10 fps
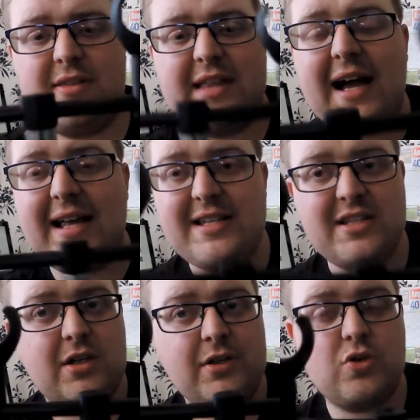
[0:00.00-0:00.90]
that
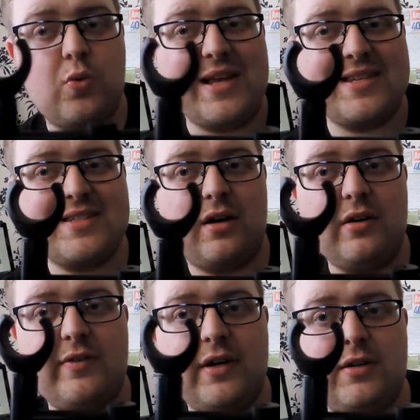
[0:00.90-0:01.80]
isn't going to twist
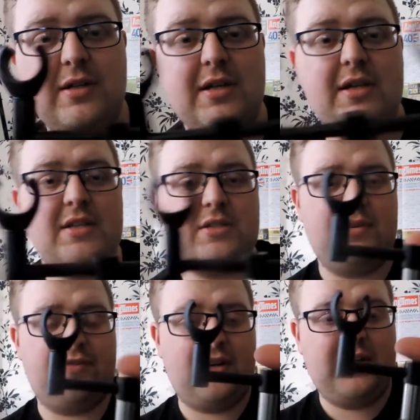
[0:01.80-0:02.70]
either.
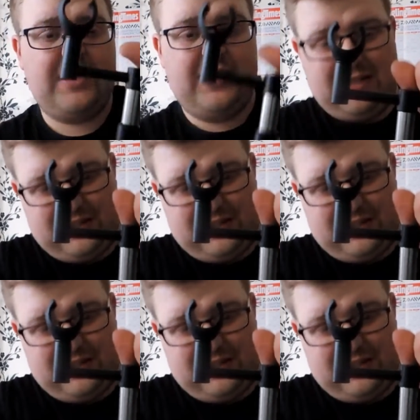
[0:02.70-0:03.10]
So if I